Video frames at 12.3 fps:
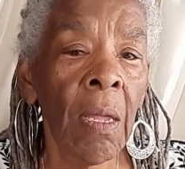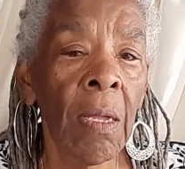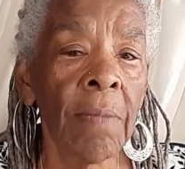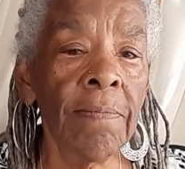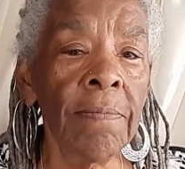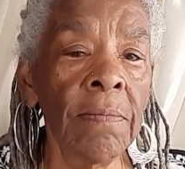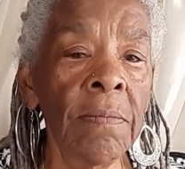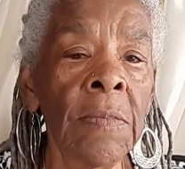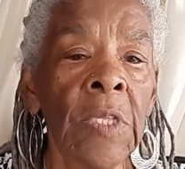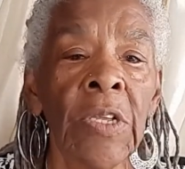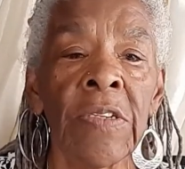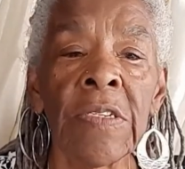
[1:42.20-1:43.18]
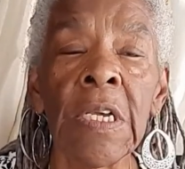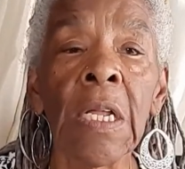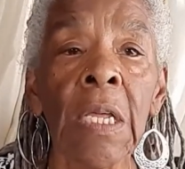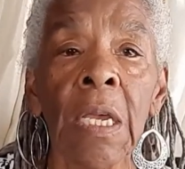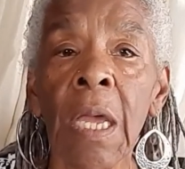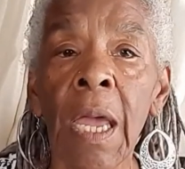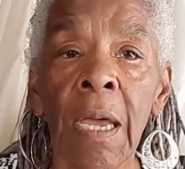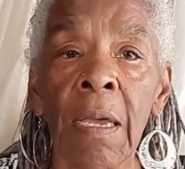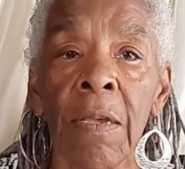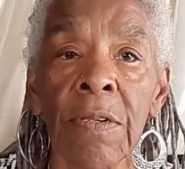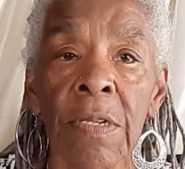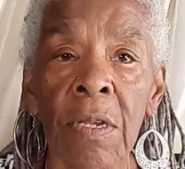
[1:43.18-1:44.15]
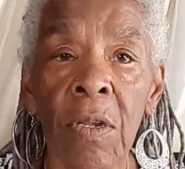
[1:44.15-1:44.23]
The ceiling
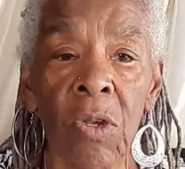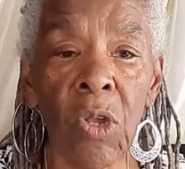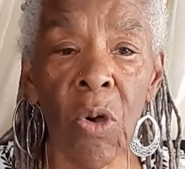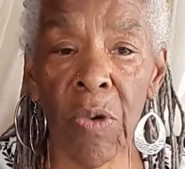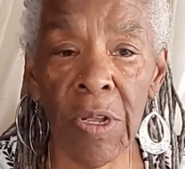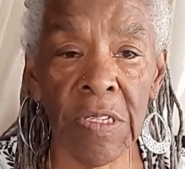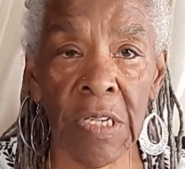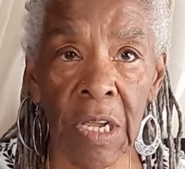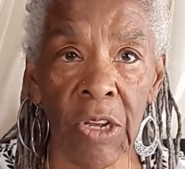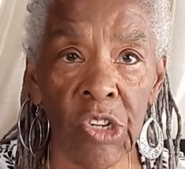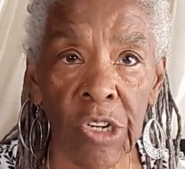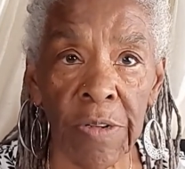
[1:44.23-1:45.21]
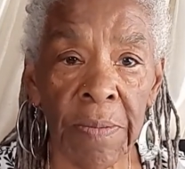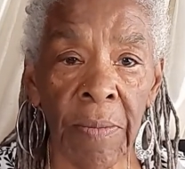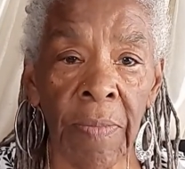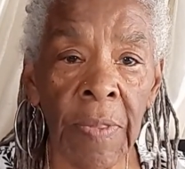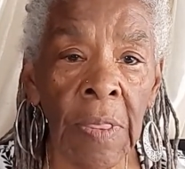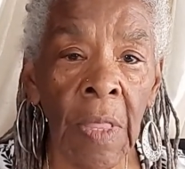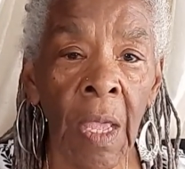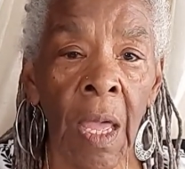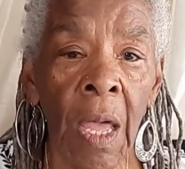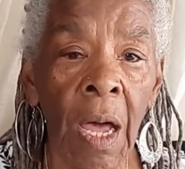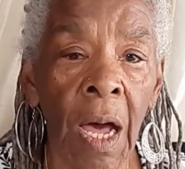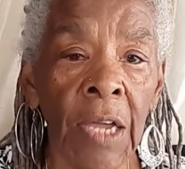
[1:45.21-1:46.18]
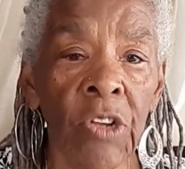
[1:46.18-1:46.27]
has no insulation.
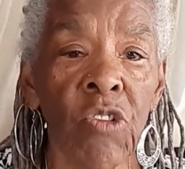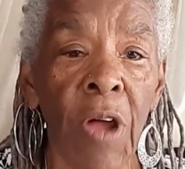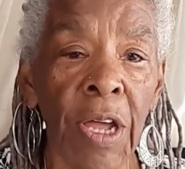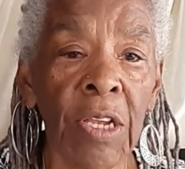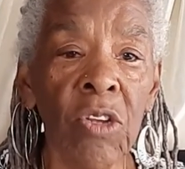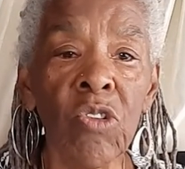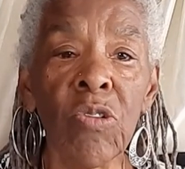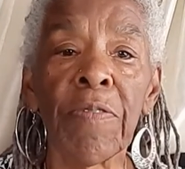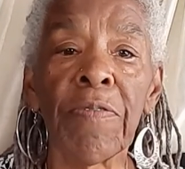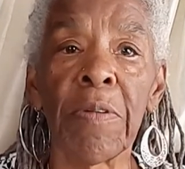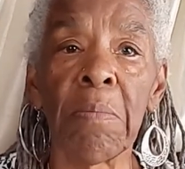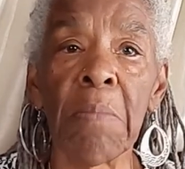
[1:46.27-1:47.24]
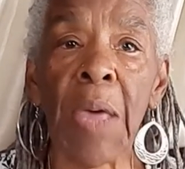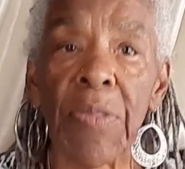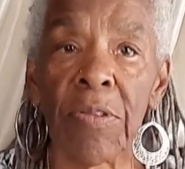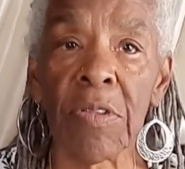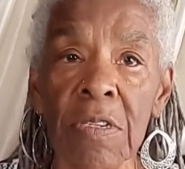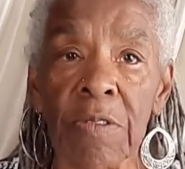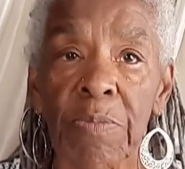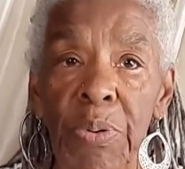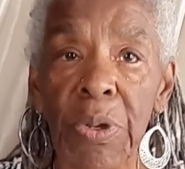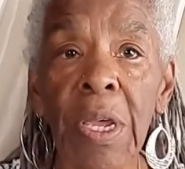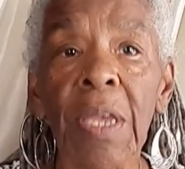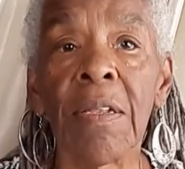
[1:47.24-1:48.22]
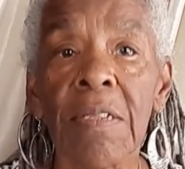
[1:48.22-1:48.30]
I had tried 2 different methods of
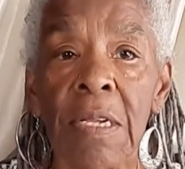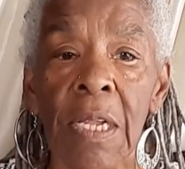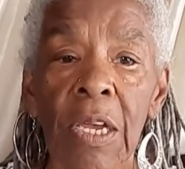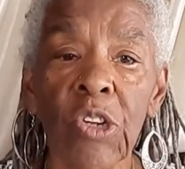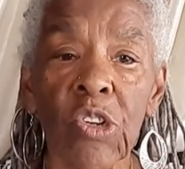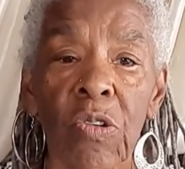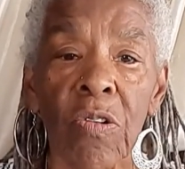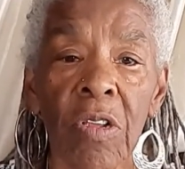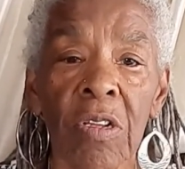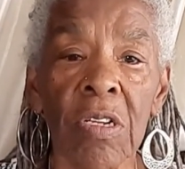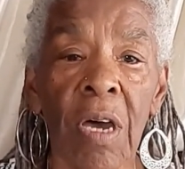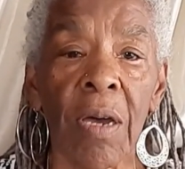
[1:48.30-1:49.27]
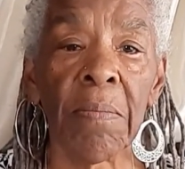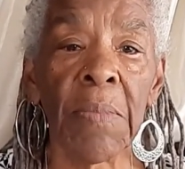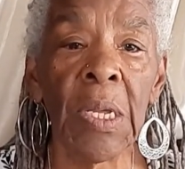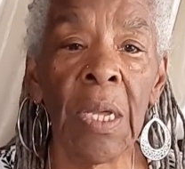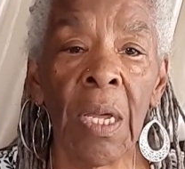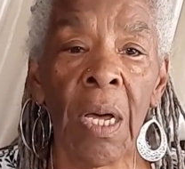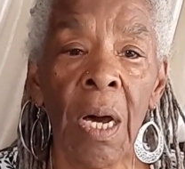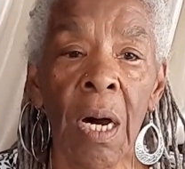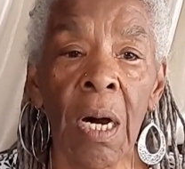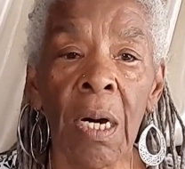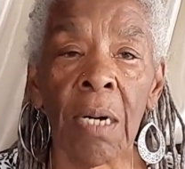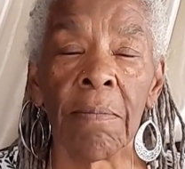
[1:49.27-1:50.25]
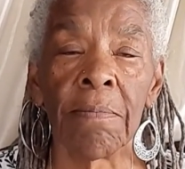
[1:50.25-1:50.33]
putting insulation on the top.
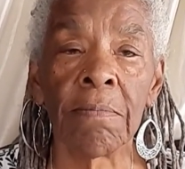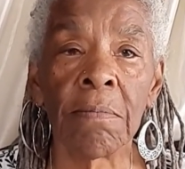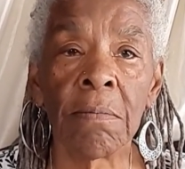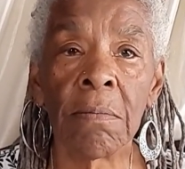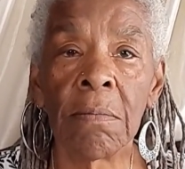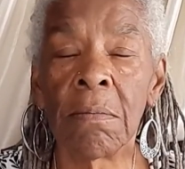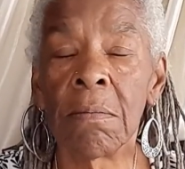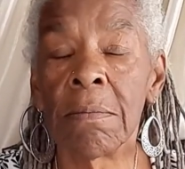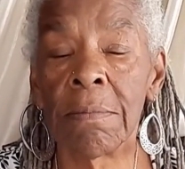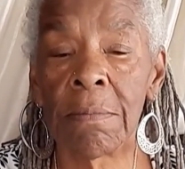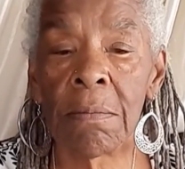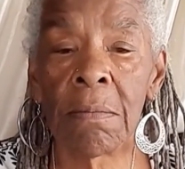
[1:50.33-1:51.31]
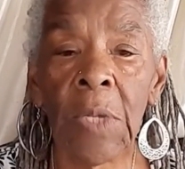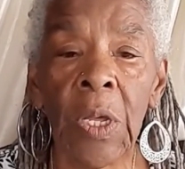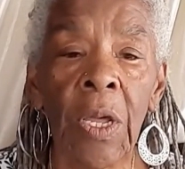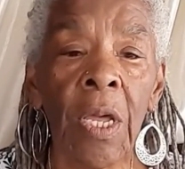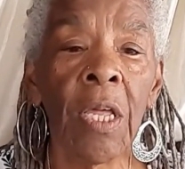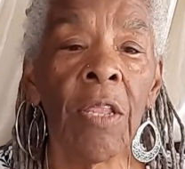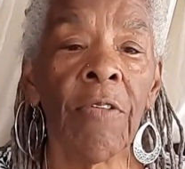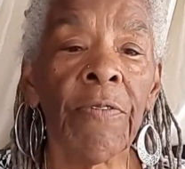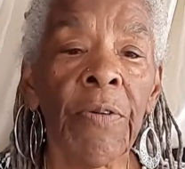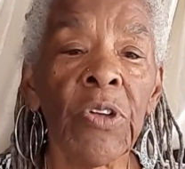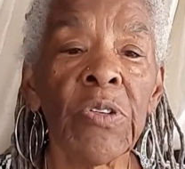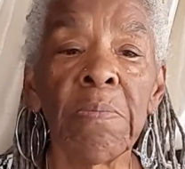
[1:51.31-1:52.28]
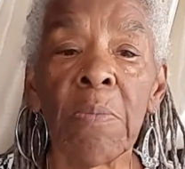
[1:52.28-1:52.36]
The
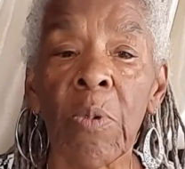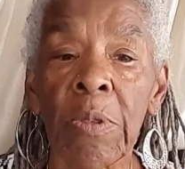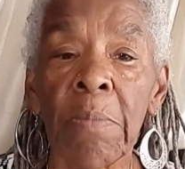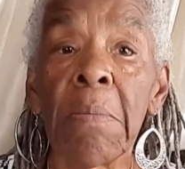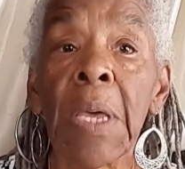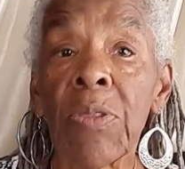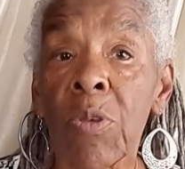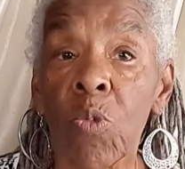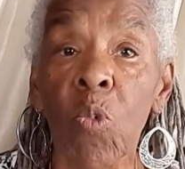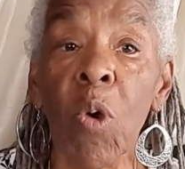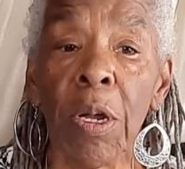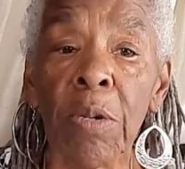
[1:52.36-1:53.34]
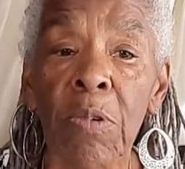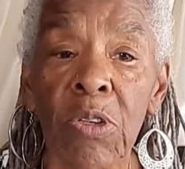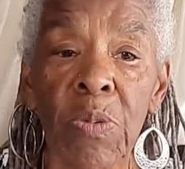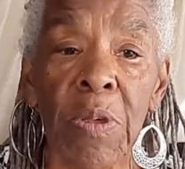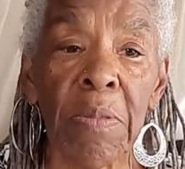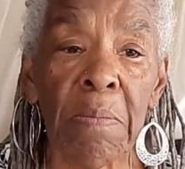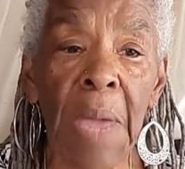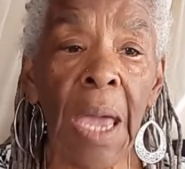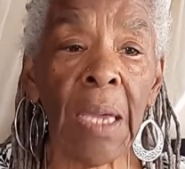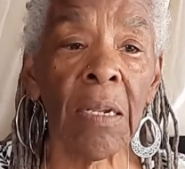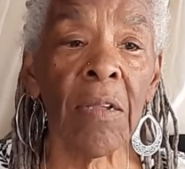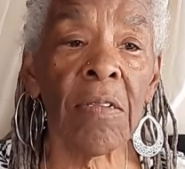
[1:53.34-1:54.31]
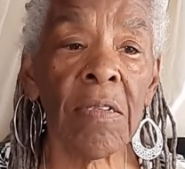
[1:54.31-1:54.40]
first method one was with
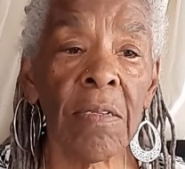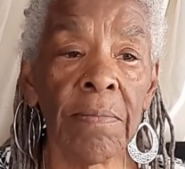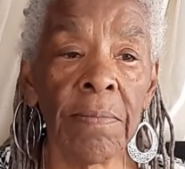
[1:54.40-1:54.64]
magnets.